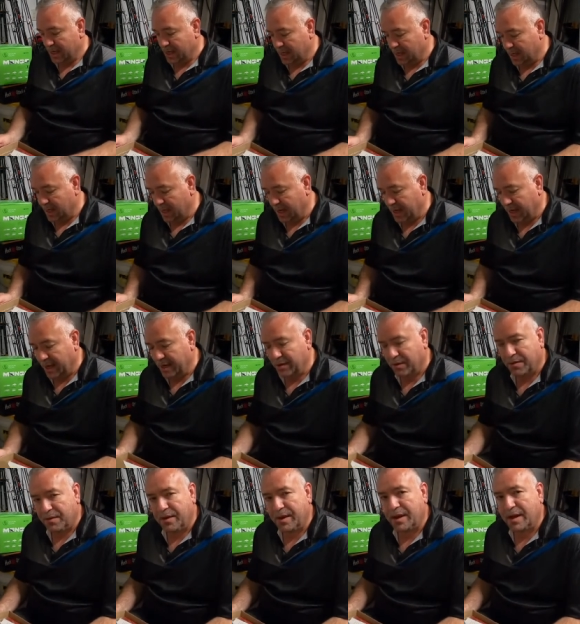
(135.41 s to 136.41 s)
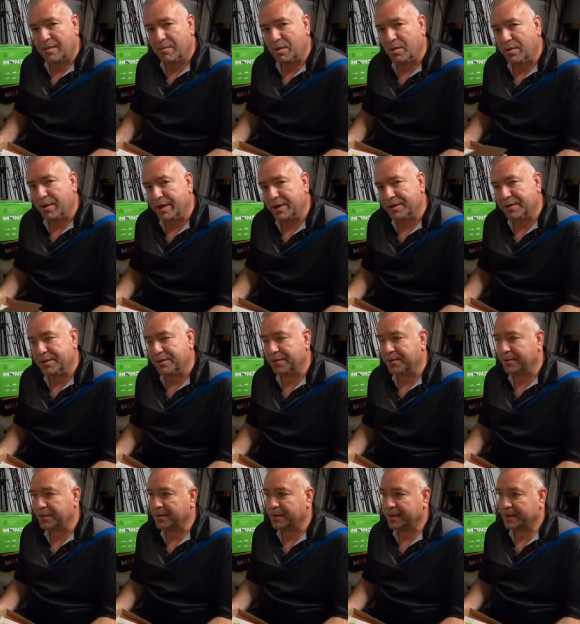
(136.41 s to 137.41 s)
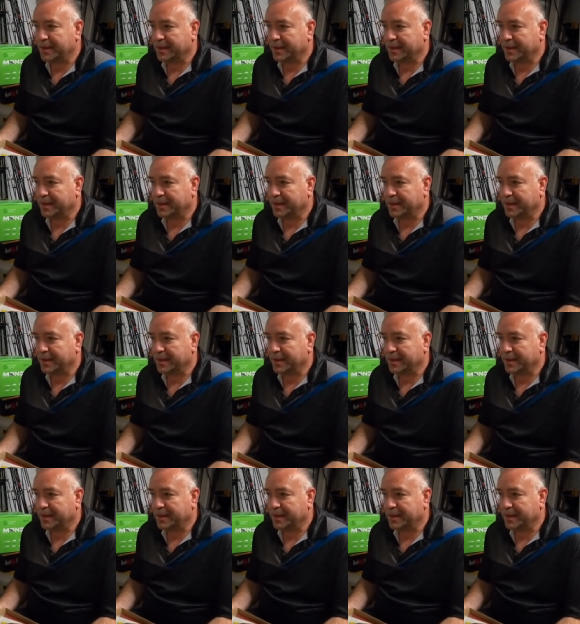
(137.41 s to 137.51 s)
I don't think I'm going to